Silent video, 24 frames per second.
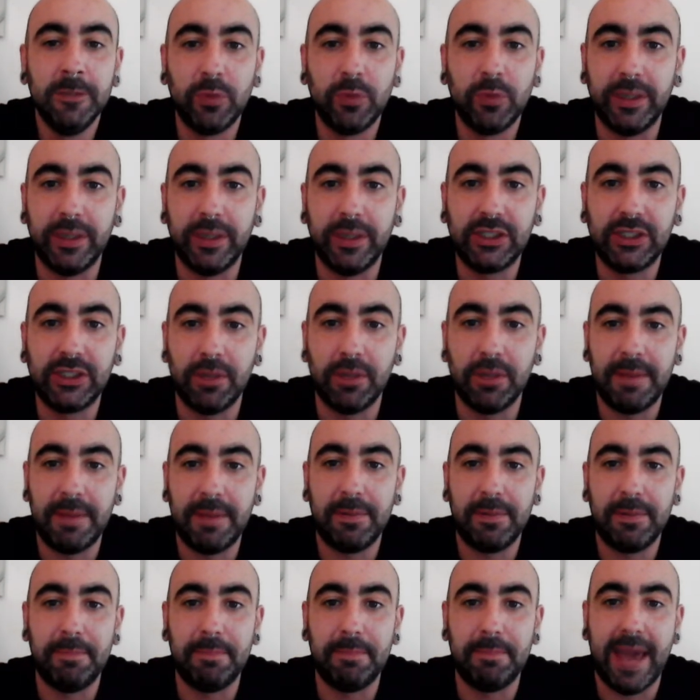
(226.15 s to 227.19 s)
which some
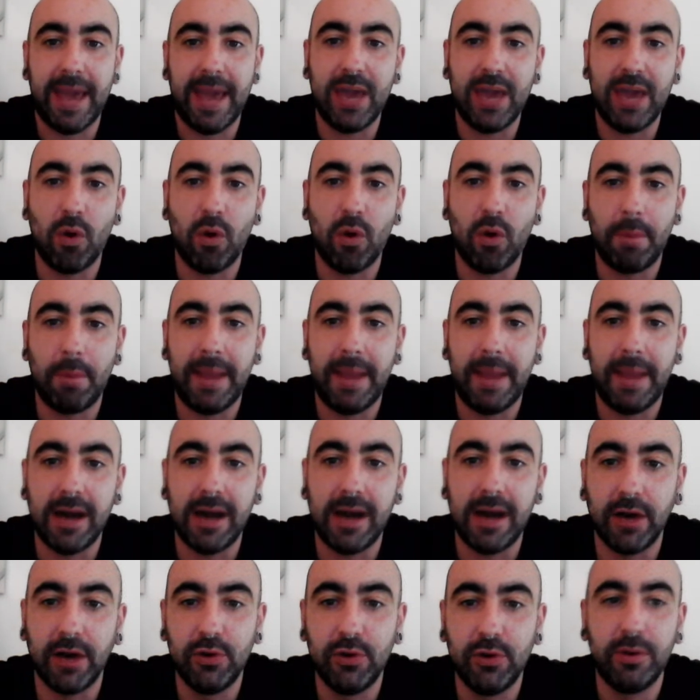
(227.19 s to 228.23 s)
people may or may
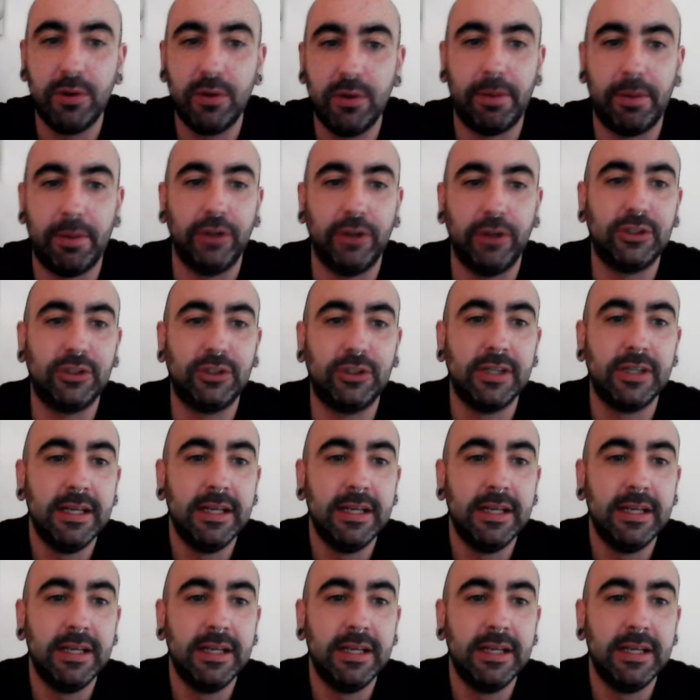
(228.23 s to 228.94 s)
not know about.